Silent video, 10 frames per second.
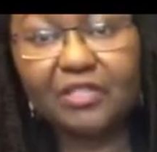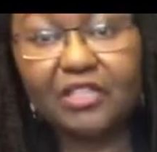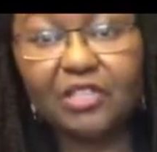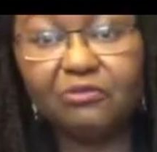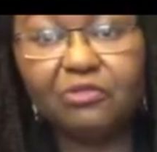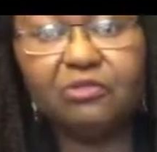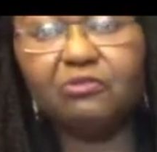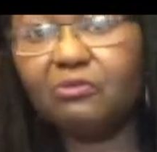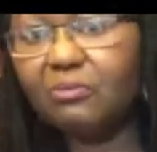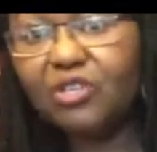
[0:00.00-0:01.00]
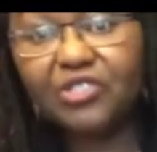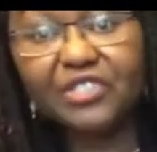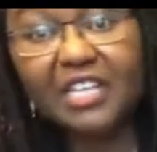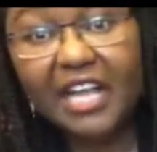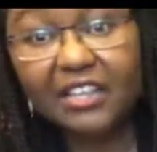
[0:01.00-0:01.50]
If you go for portions
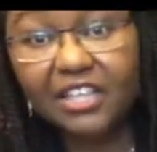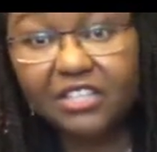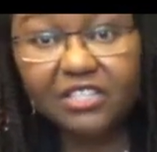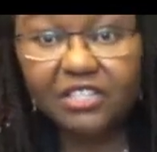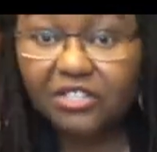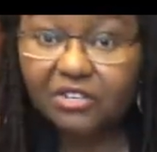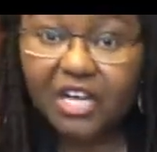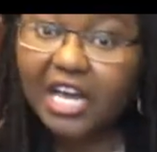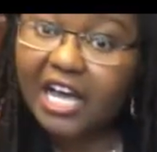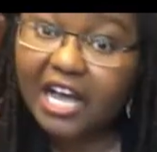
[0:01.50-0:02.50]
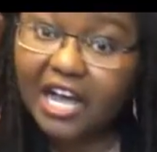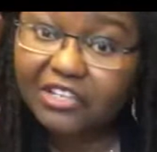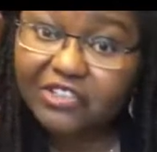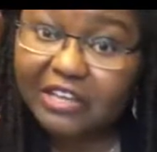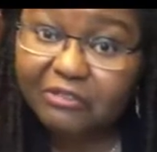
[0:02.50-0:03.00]
like this, you can
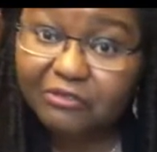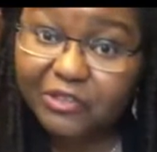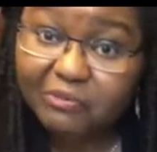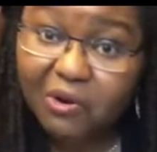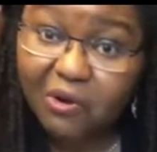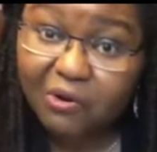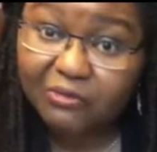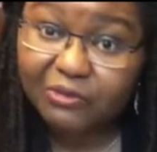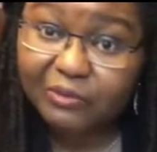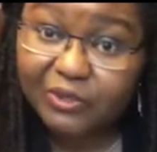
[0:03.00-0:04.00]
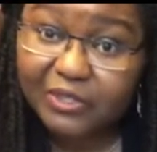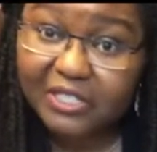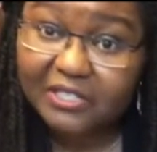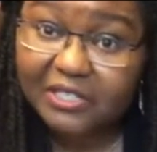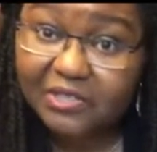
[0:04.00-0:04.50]
actually feed more from
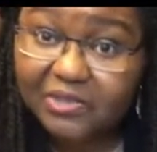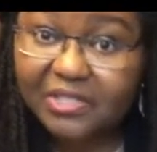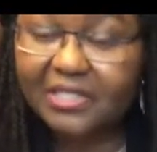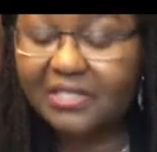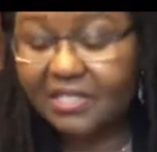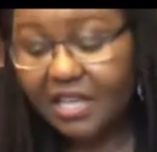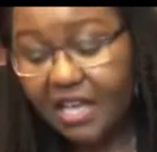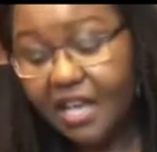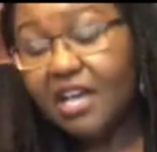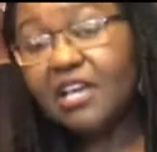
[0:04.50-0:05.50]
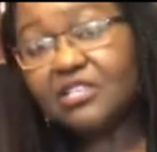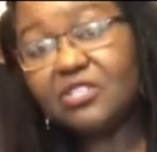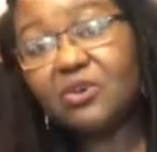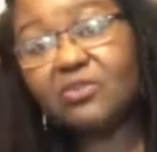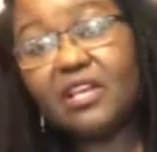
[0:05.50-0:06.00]
today's ingredients.
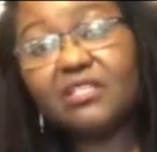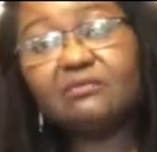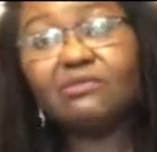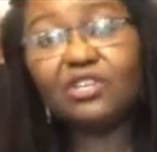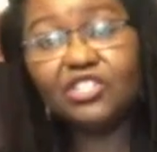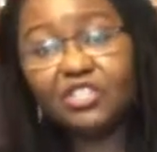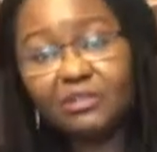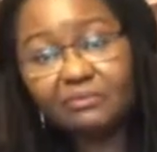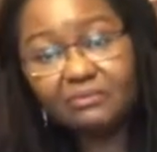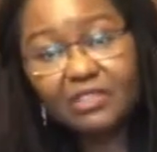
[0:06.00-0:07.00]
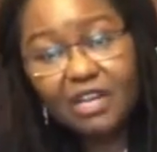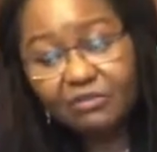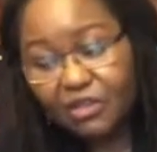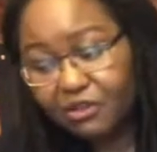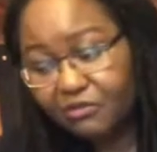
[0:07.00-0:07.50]
So thanks for watching. Have
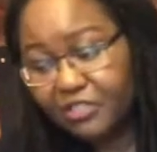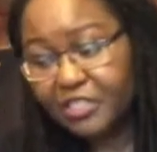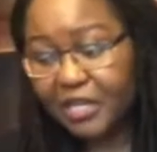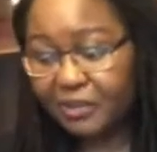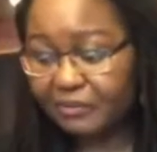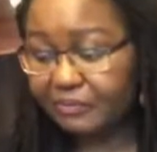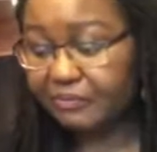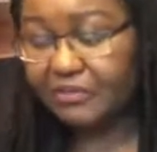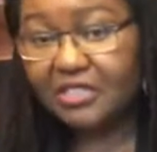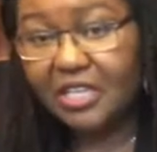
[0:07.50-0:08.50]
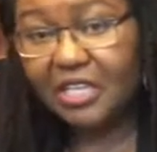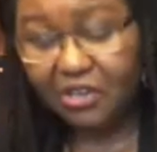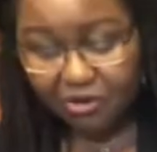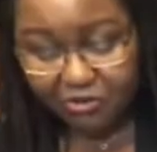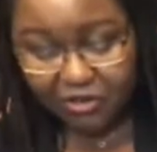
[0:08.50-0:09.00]
a lovely day and take
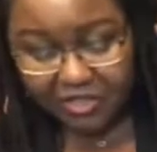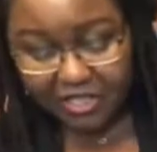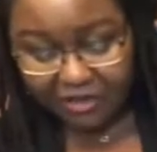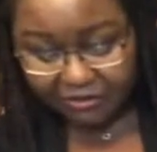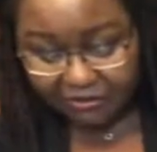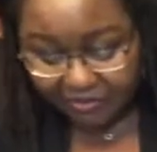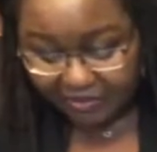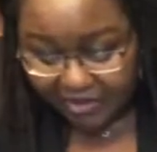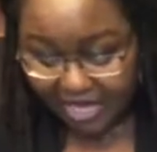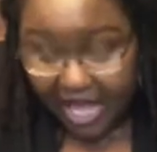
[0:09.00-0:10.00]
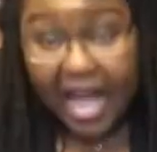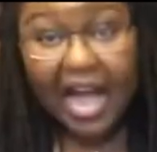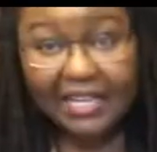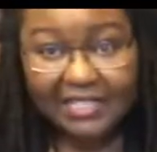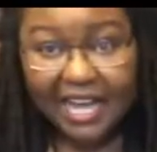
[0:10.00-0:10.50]
care of yourself
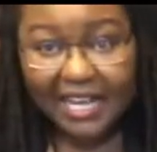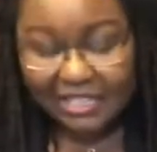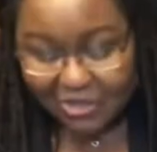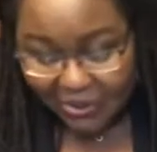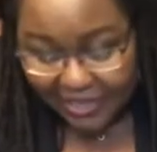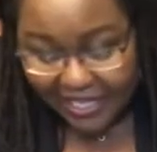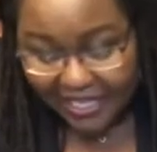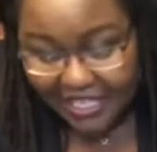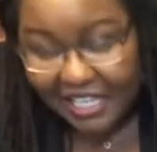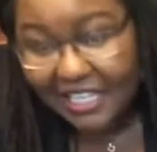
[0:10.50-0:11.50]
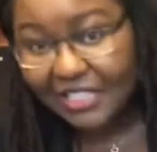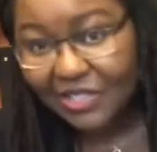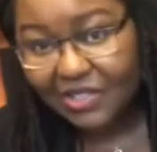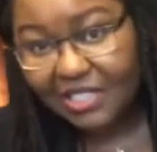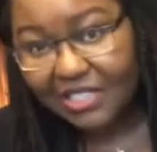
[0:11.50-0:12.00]
as I talking
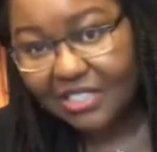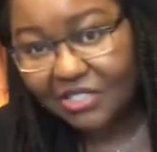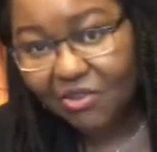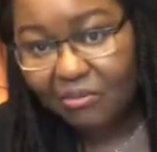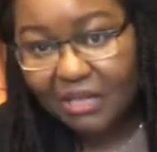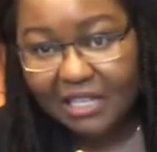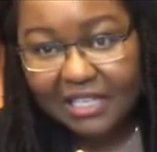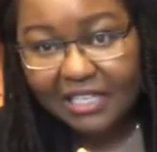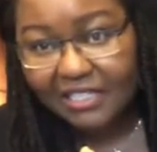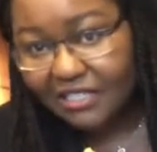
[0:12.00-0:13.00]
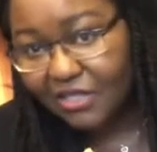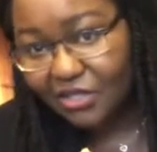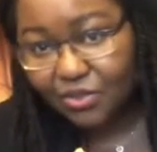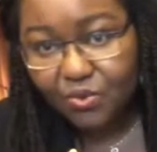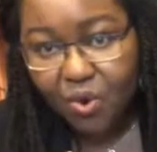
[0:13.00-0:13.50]
into this yummy,
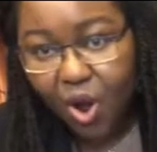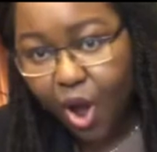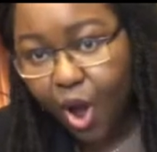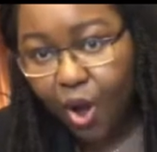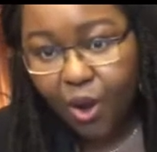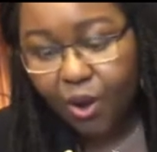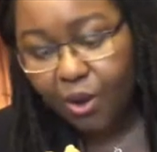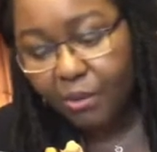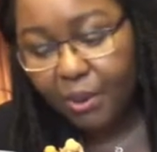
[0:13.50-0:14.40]
delicious grub.